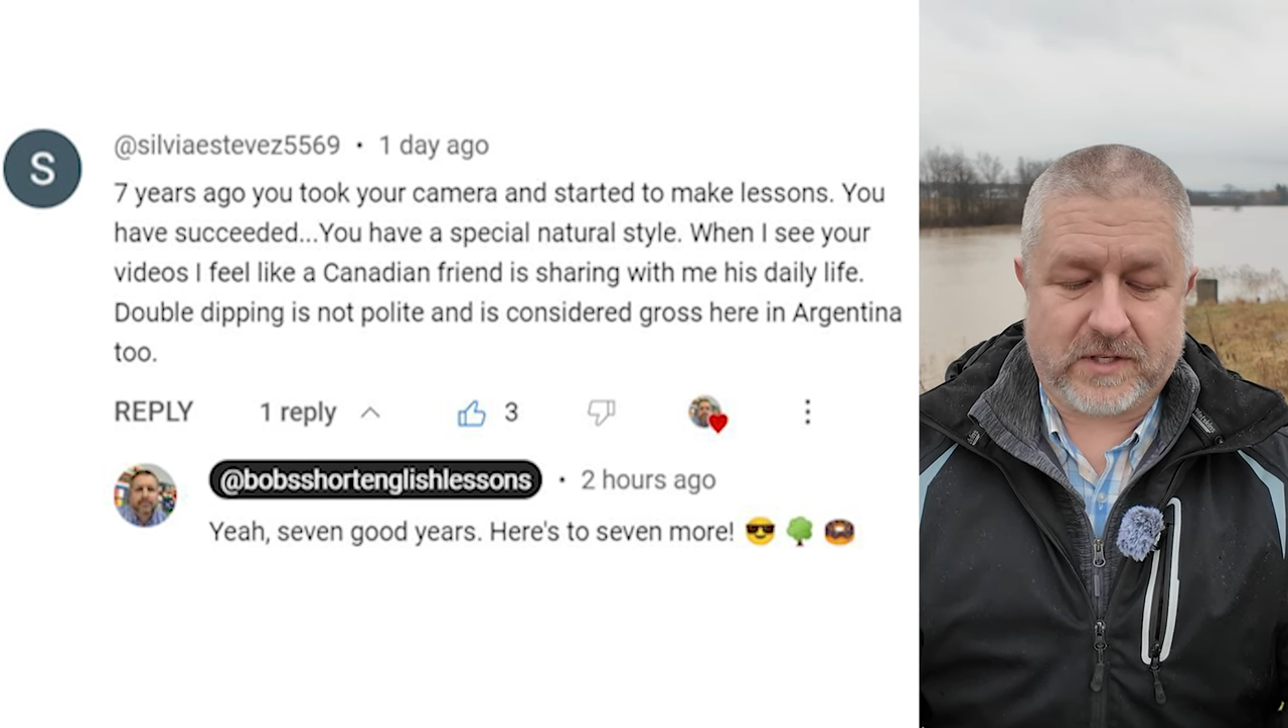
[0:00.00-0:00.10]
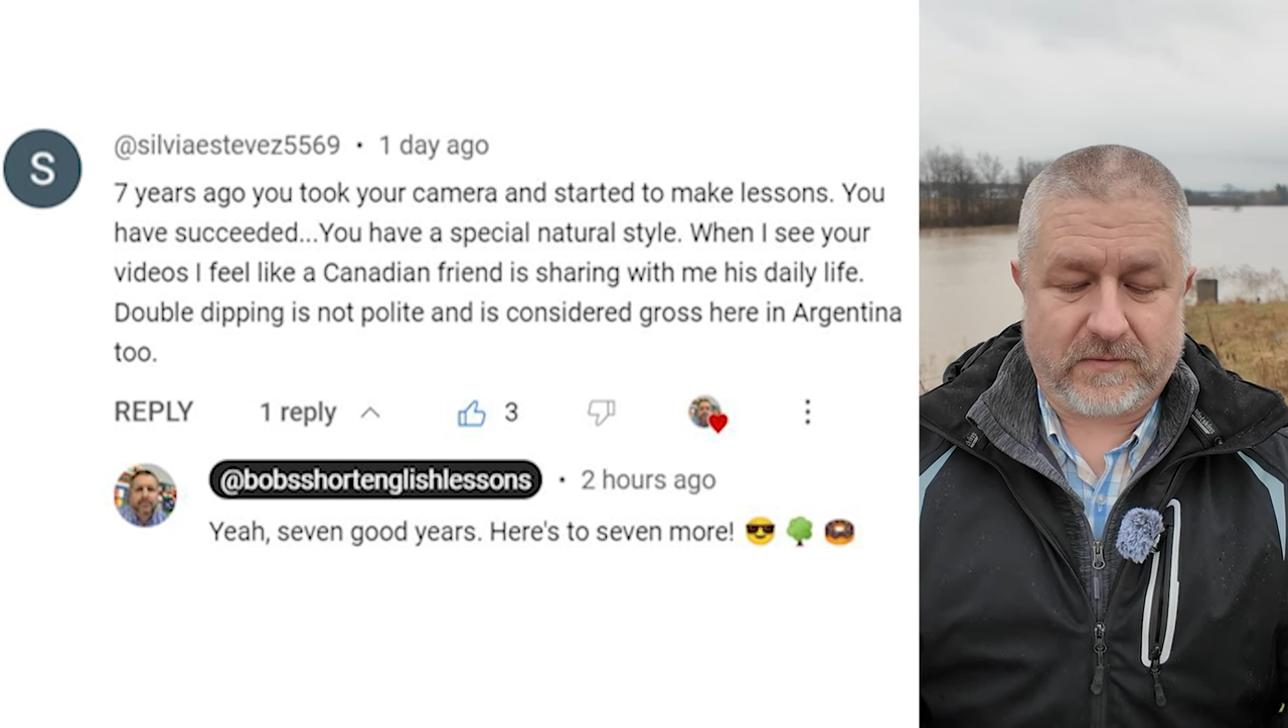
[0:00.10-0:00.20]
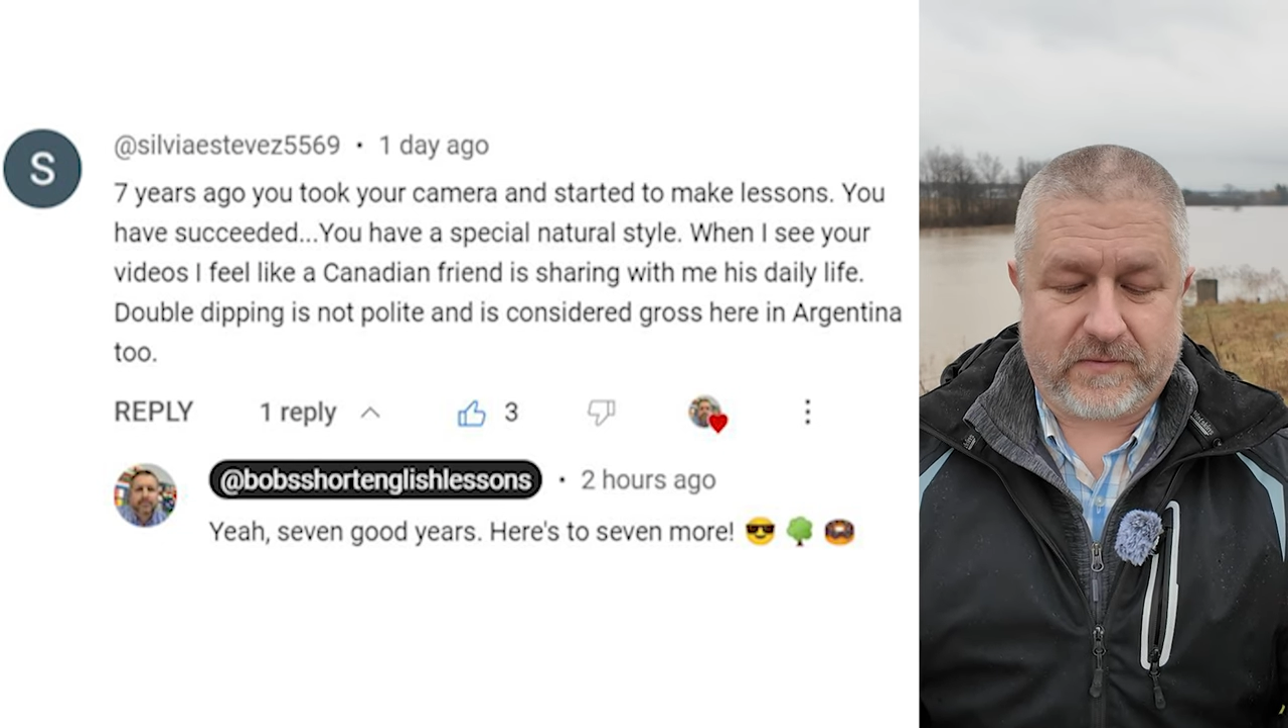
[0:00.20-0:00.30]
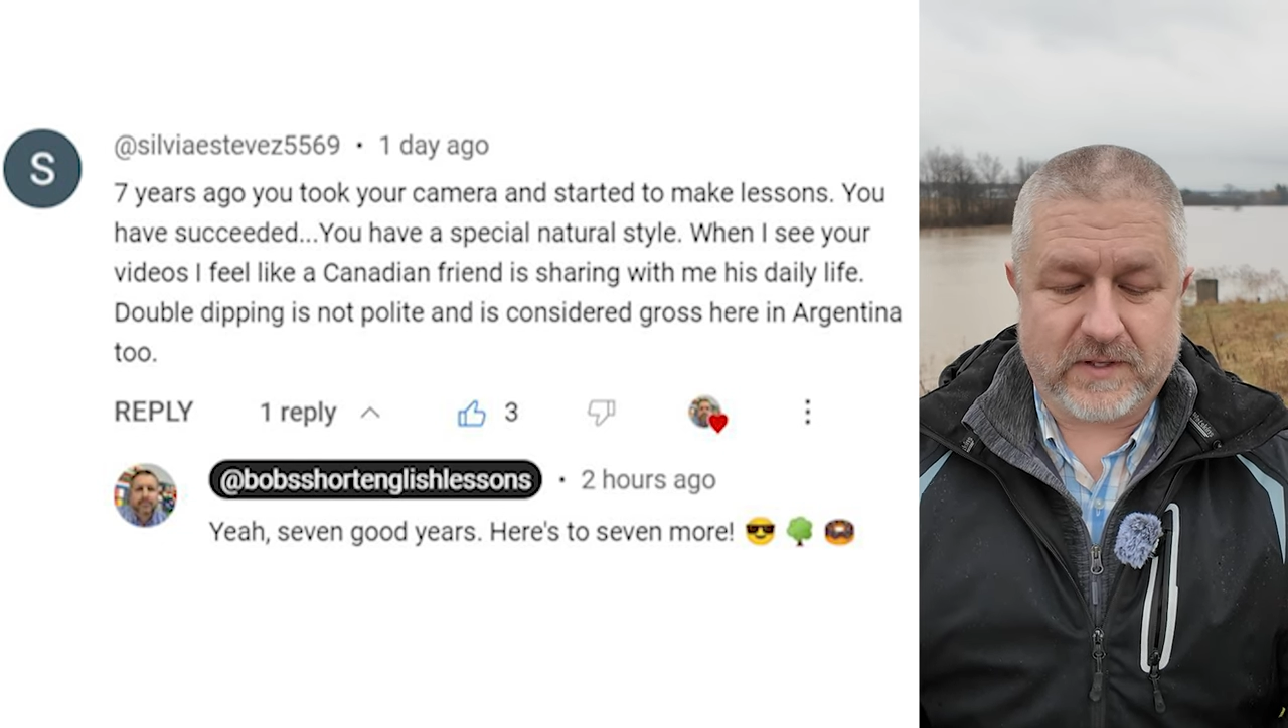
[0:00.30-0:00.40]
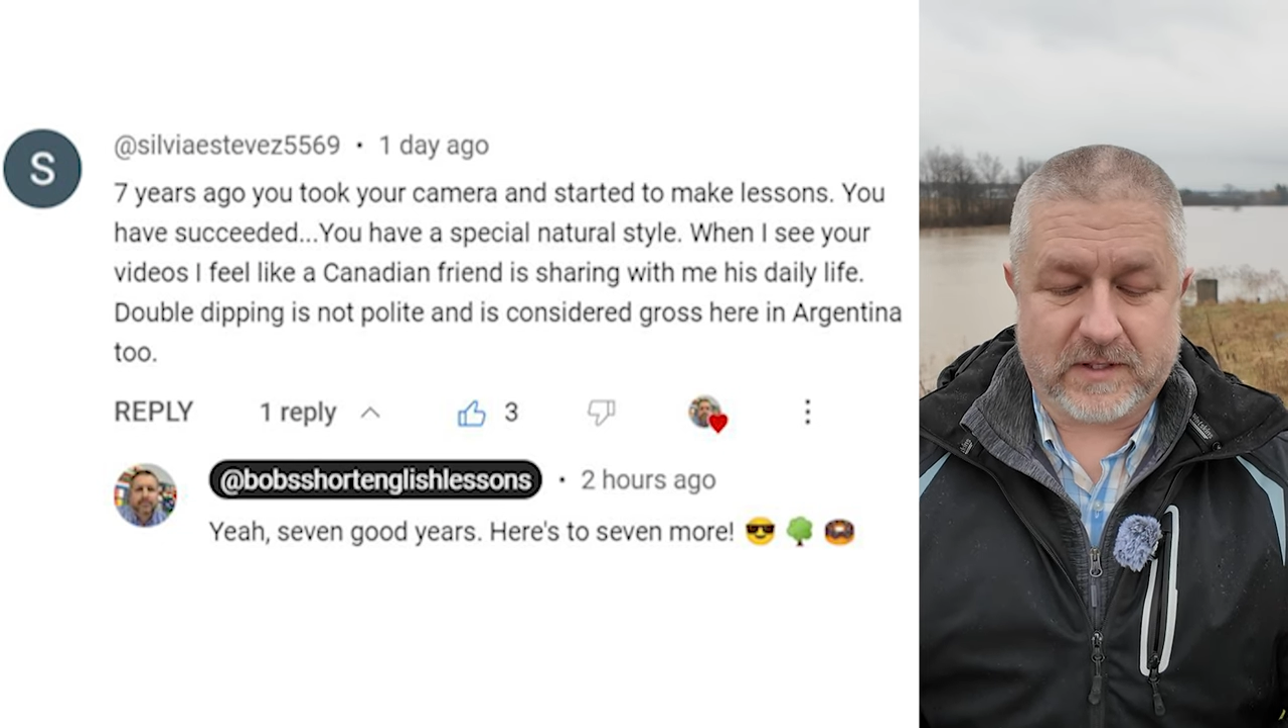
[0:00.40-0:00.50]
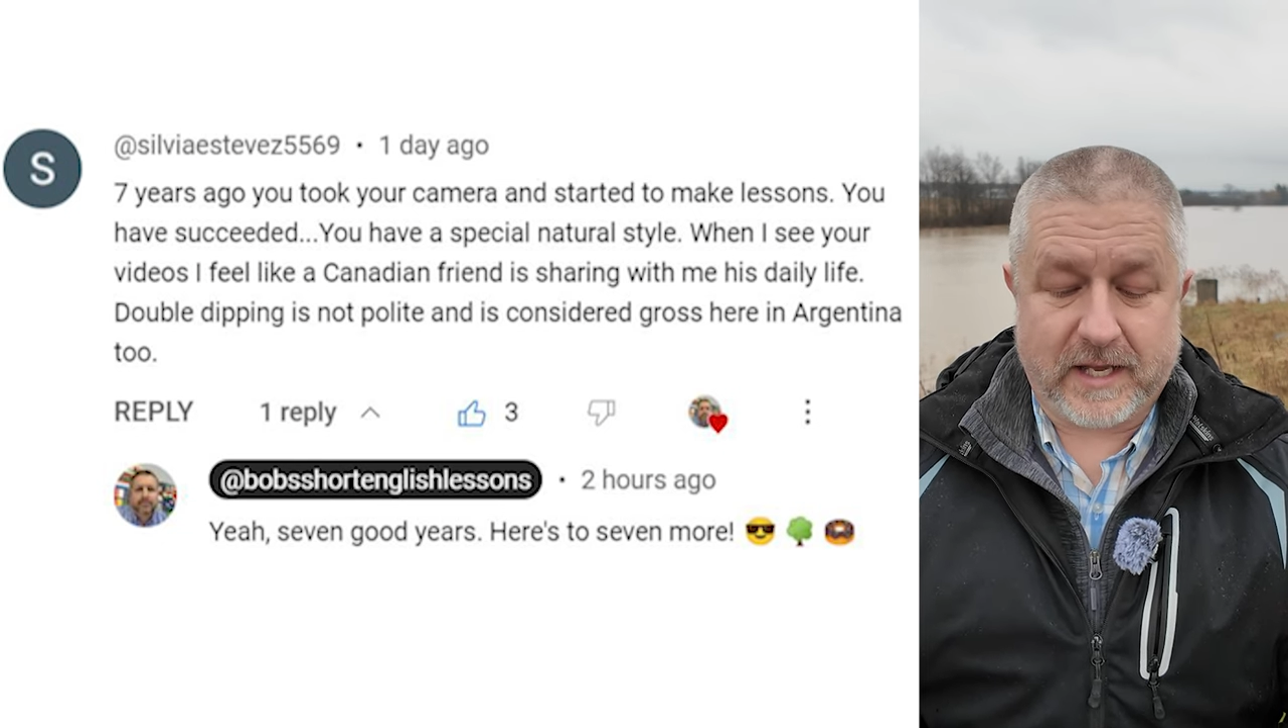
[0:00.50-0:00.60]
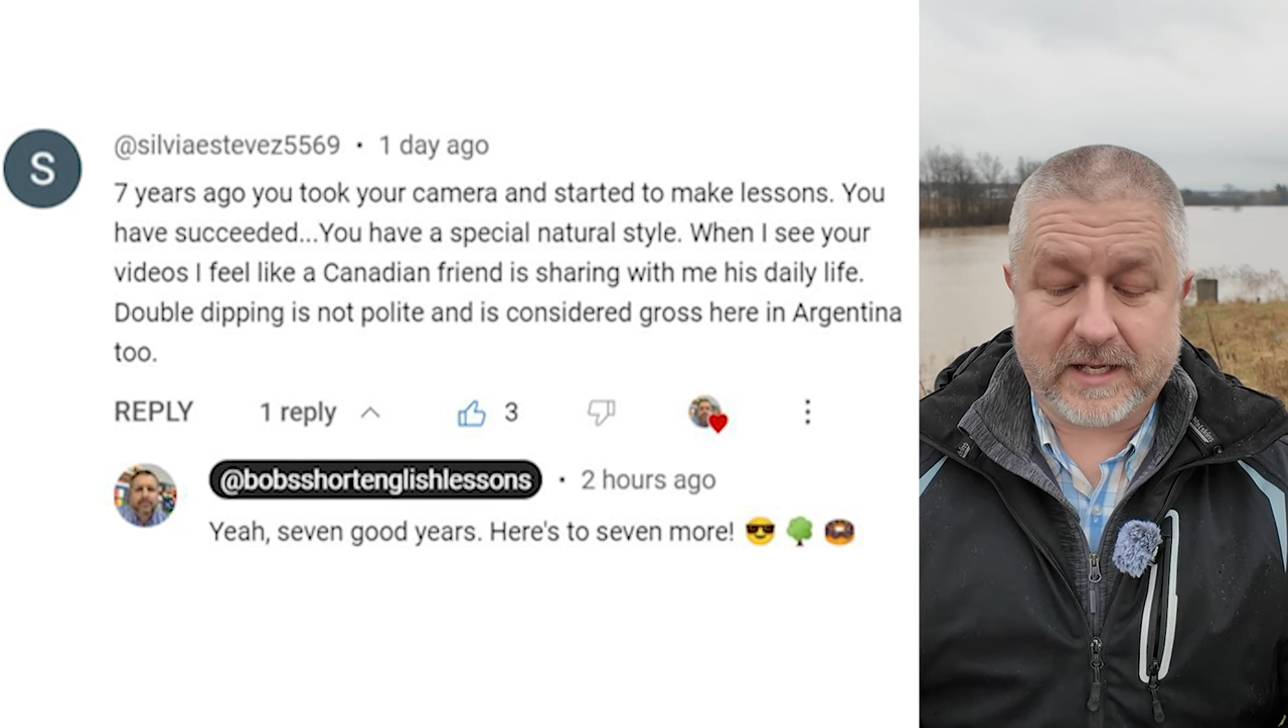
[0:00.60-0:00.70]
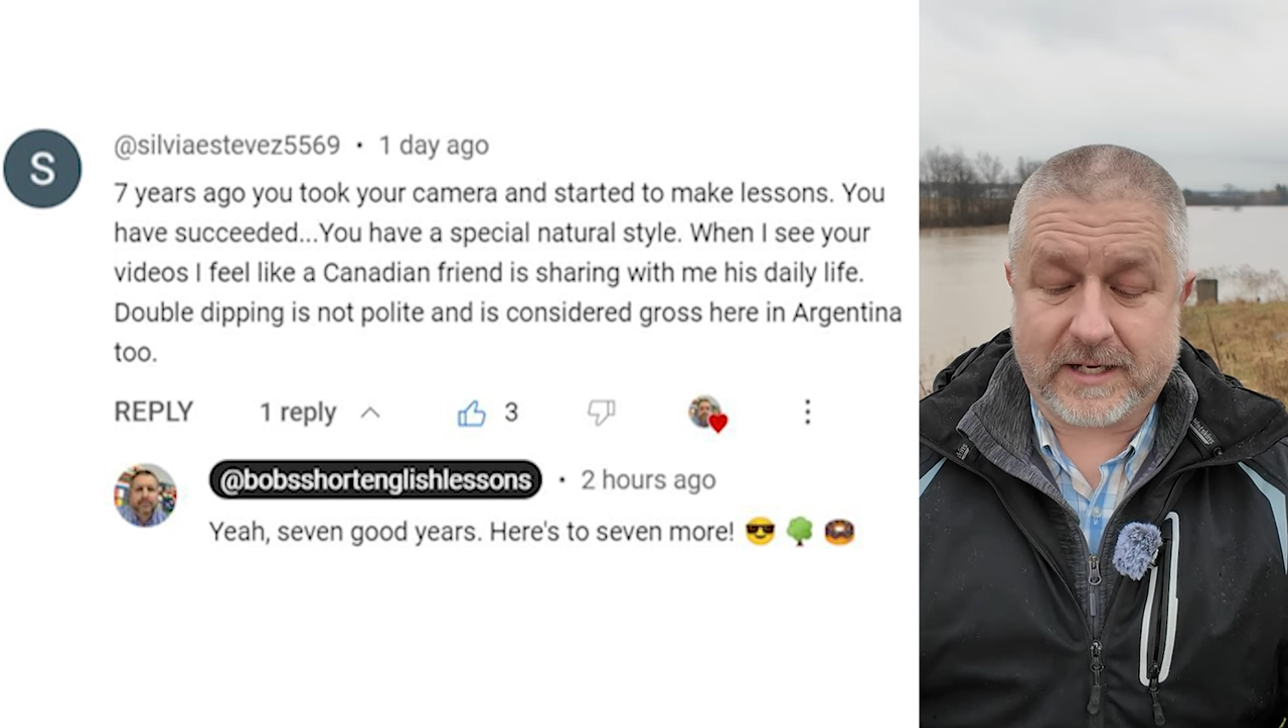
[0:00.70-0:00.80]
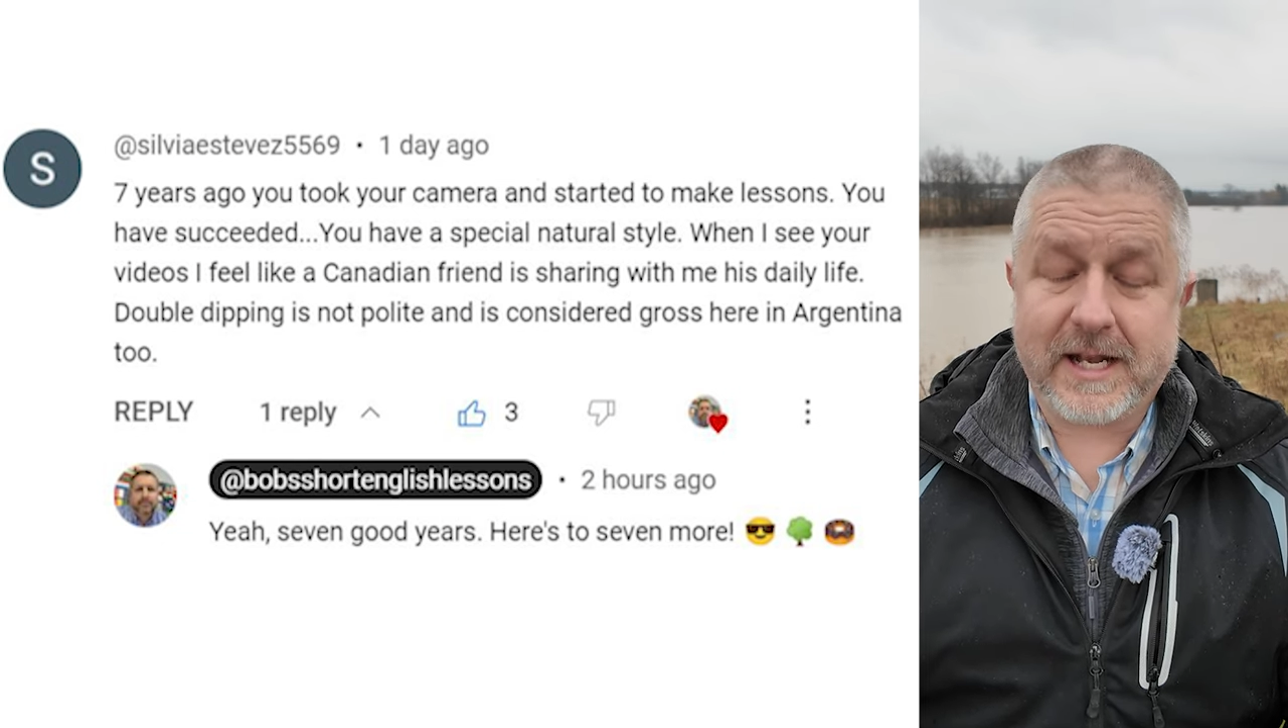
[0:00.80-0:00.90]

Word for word: I feel like a